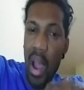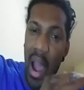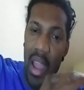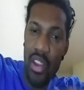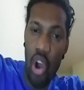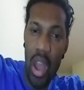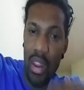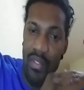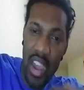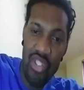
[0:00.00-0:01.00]
in your
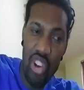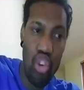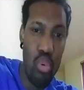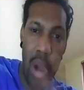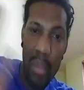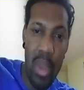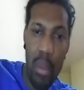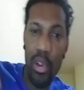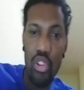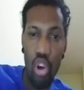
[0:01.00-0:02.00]
elevation, you might be
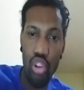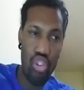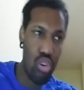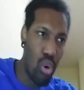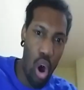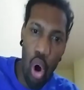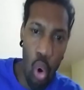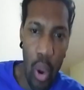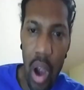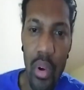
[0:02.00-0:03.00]
able to talk to a
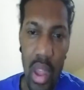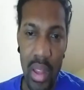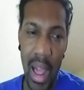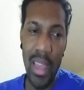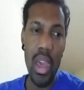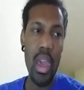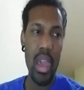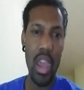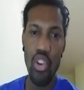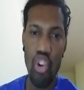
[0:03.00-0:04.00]
whole area. Like
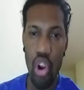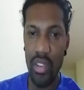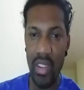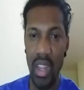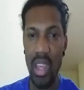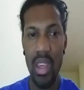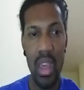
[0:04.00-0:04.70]
in New York City,